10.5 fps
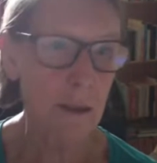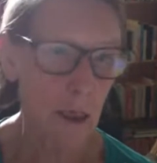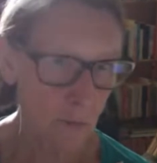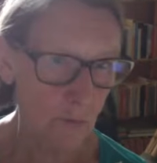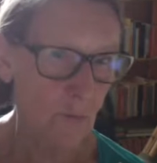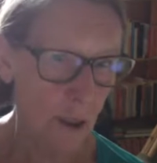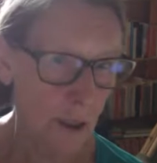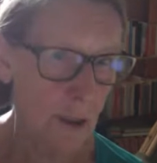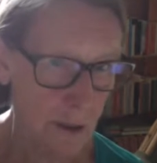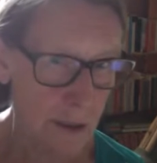hopefully
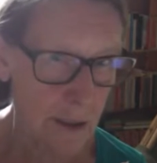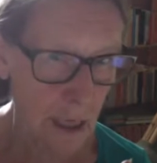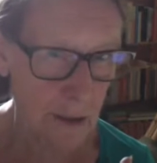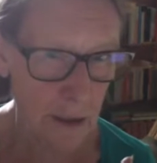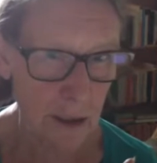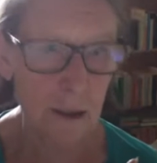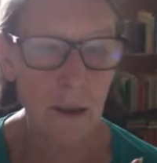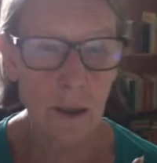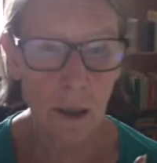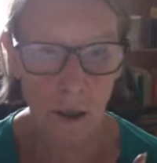understanding,
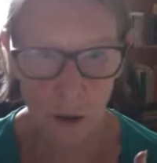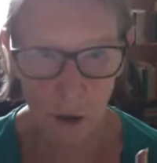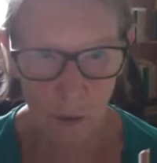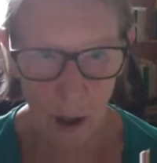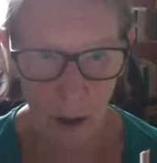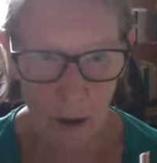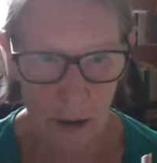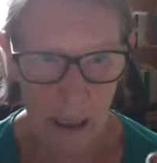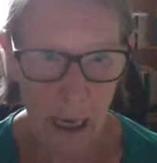on your part.